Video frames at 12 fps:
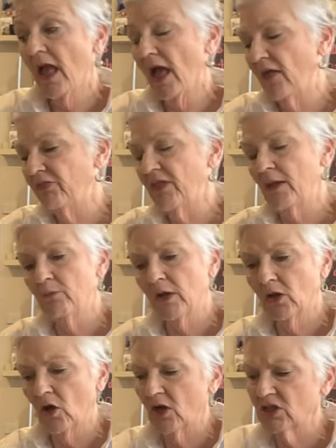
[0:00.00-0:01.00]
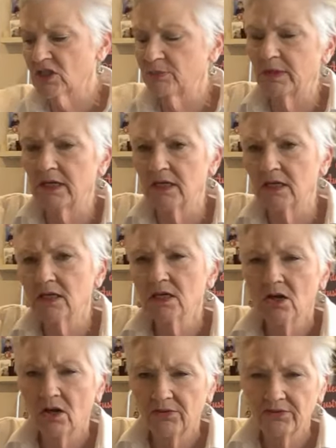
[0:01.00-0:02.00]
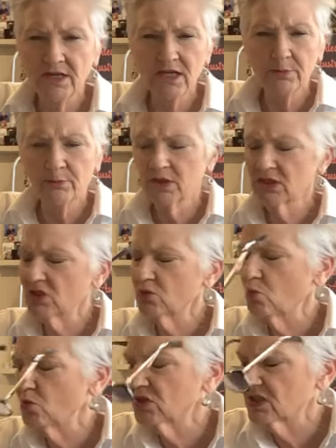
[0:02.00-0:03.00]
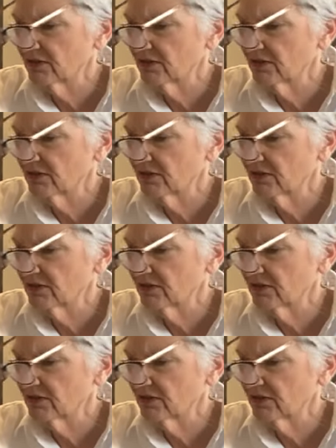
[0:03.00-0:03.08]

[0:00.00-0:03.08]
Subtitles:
And then we're going to be, I think you press towards the